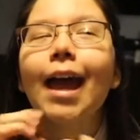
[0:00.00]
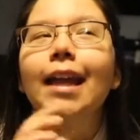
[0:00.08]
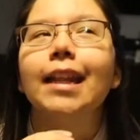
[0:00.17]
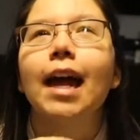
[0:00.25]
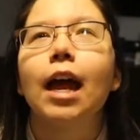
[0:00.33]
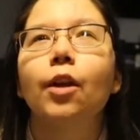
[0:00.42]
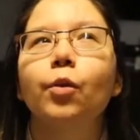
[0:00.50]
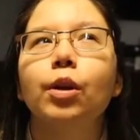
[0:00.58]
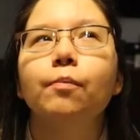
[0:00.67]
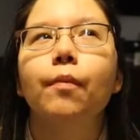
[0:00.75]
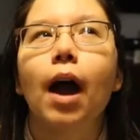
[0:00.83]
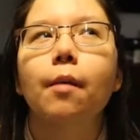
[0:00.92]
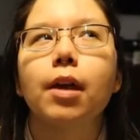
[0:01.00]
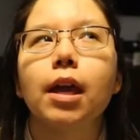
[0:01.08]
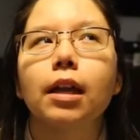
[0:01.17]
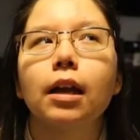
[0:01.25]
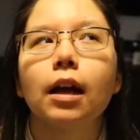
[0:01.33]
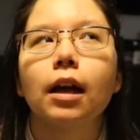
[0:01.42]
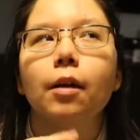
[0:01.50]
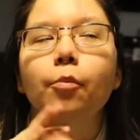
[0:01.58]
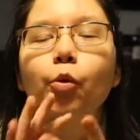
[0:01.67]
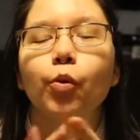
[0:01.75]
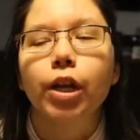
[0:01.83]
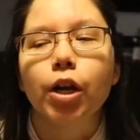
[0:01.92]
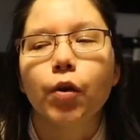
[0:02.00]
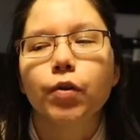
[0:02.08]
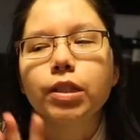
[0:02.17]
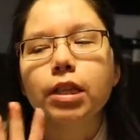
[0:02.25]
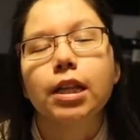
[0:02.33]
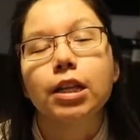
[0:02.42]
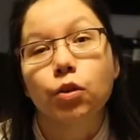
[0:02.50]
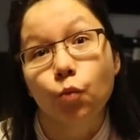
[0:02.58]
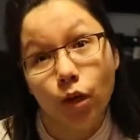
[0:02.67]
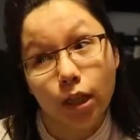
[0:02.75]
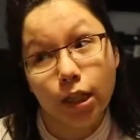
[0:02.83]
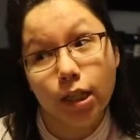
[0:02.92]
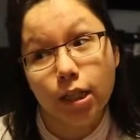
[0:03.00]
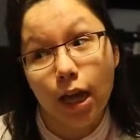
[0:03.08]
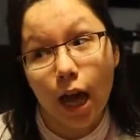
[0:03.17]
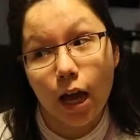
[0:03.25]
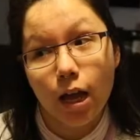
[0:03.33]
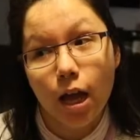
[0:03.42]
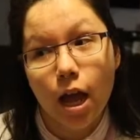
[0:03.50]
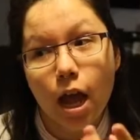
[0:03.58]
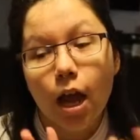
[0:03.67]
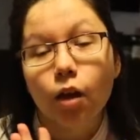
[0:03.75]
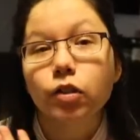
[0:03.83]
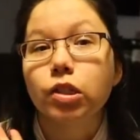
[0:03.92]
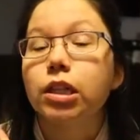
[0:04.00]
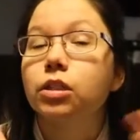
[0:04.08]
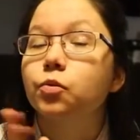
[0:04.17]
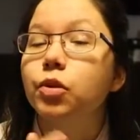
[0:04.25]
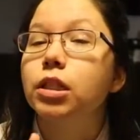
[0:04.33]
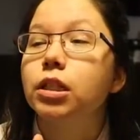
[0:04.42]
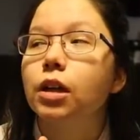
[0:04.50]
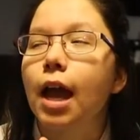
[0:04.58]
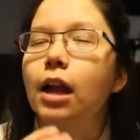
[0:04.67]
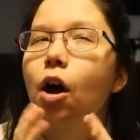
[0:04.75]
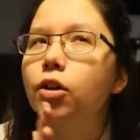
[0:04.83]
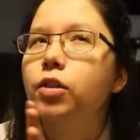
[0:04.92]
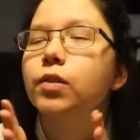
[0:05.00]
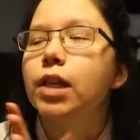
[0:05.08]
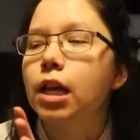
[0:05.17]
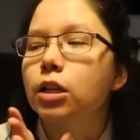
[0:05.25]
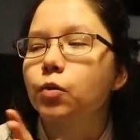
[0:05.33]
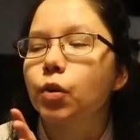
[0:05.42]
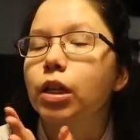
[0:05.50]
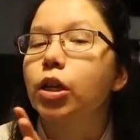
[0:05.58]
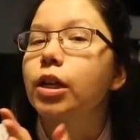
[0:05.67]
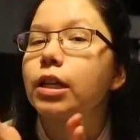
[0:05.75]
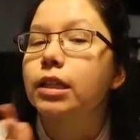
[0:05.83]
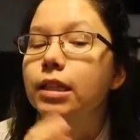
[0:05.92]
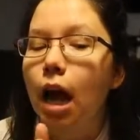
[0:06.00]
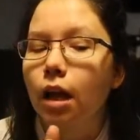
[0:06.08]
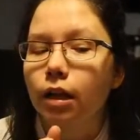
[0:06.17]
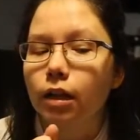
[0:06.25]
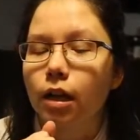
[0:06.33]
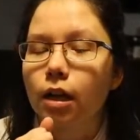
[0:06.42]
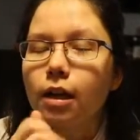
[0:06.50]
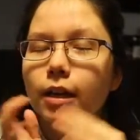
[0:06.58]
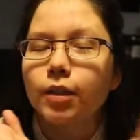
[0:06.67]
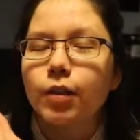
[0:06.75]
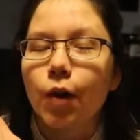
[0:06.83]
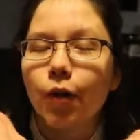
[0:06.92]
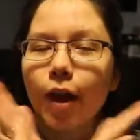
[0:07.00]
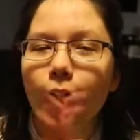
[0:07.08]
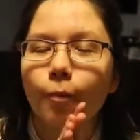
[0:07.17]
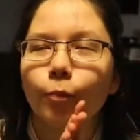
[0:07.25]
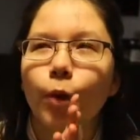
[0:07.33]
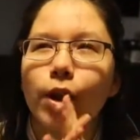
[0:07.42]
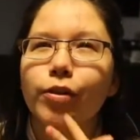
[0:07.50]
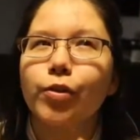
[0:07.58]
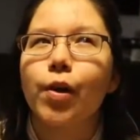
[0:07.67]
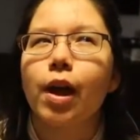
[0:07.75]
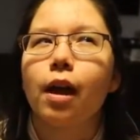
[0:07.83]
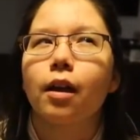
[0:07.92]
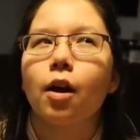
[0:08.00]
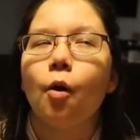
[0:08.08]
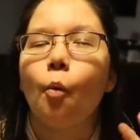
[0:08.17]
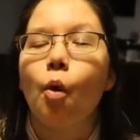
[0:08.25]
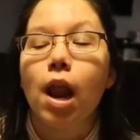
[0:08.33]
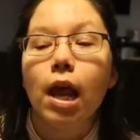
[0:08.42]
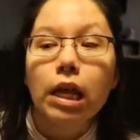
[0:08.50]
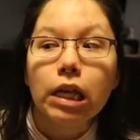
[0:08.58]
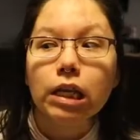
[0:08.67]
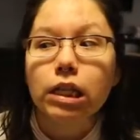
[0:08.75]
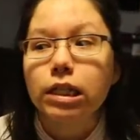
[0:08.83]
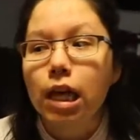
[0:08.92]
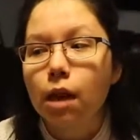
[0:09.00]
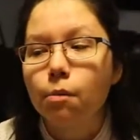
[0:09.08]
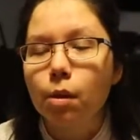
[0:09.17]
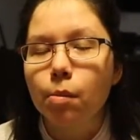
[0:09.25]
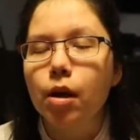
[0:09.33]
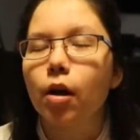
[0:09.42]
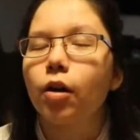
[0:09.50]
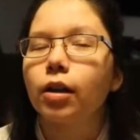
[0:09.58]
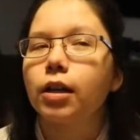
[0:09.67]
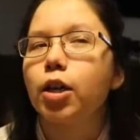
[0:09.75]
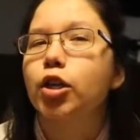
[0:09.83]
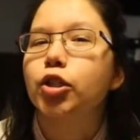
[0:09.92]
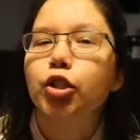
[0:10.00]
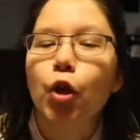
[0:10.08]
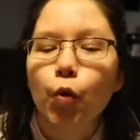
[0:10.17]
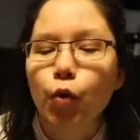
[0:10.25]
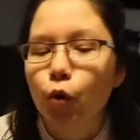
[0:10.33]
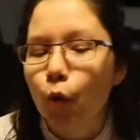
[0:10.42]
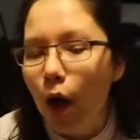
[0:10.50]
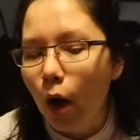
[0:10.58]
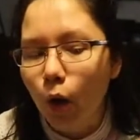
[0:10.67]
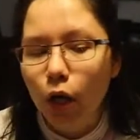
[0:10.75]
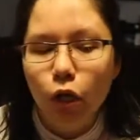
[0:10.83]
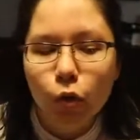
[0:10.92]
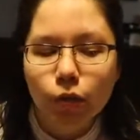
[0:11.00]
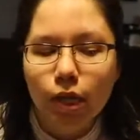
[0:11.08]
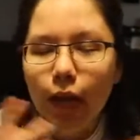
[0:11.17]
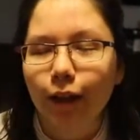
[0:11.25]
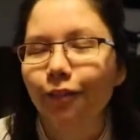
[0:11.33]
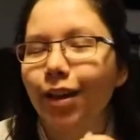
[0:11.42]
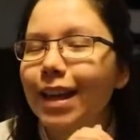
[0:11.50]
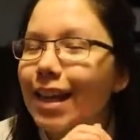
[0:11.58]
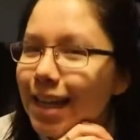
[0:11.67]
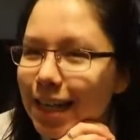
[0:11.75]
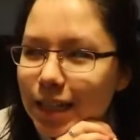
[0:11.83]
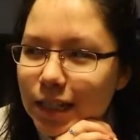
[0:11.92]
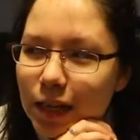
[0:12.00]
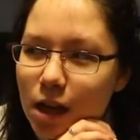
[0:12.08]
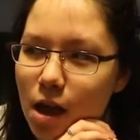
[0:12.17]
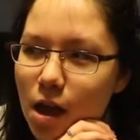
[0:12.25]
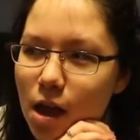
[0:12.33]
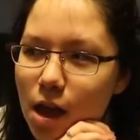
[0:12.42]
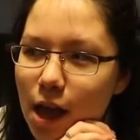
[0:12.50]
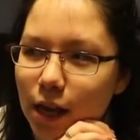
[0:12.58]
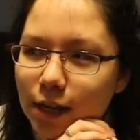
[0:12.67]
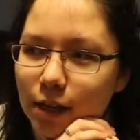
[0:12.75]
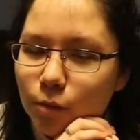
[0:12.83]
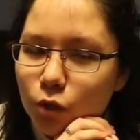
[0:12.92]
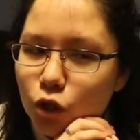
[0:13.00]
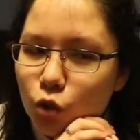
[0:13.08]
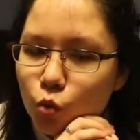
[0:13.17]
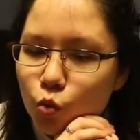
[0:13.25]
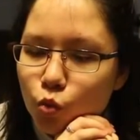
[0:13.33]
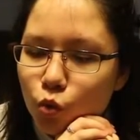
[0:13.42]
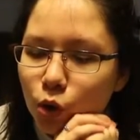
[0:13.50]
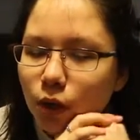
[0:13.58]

And then I made burritos, and it tasted really good in that. It also tastes really good in salad. So yeah, when I do what I eat in a day, maybe I'll show you how I use that if I get it anytime soon.